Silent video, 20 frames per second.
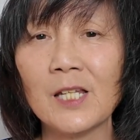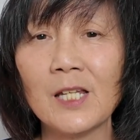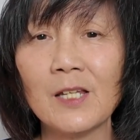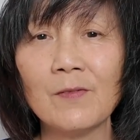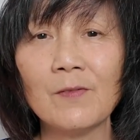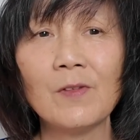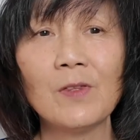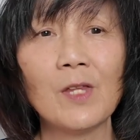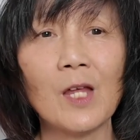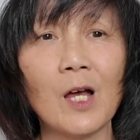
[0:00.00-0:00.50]

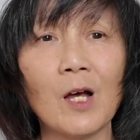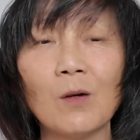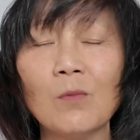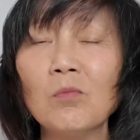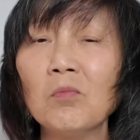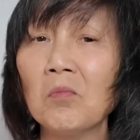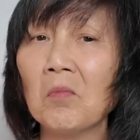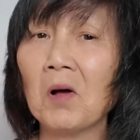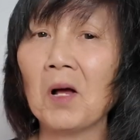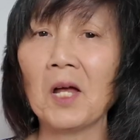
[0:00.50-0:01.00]
even though
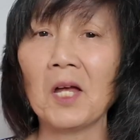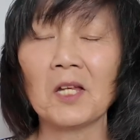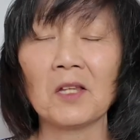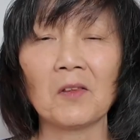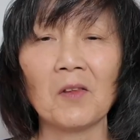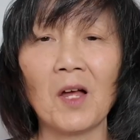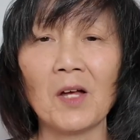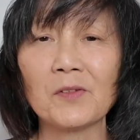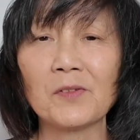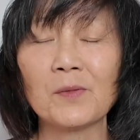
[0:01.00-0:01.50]
I had
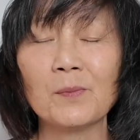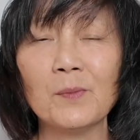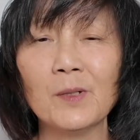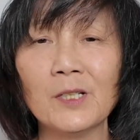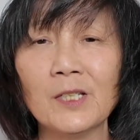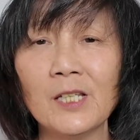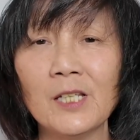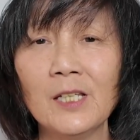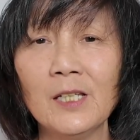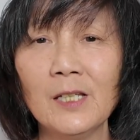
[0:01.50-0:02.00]
lots of
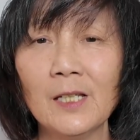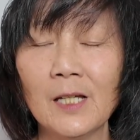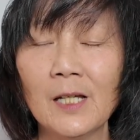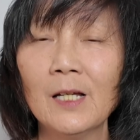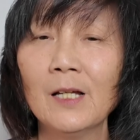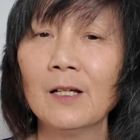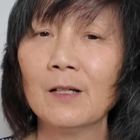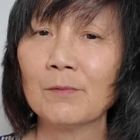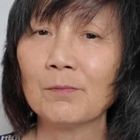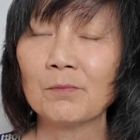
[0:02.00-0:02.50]
money,
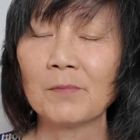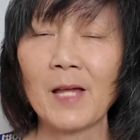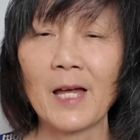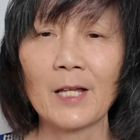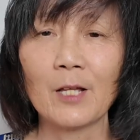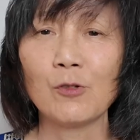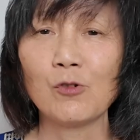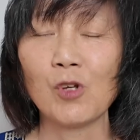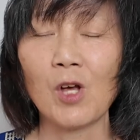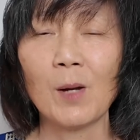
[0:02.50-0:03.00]

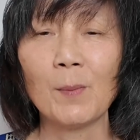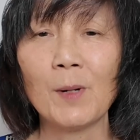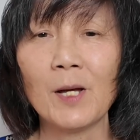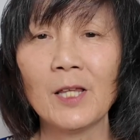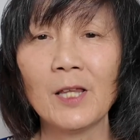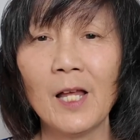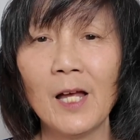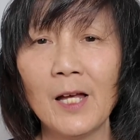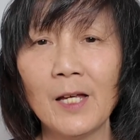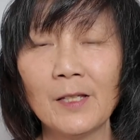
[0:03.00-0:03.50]
had a job I
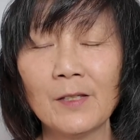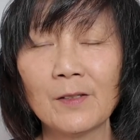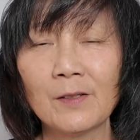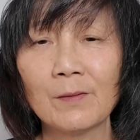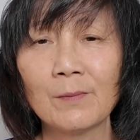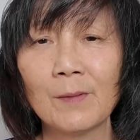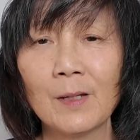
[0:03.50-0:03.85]
liked.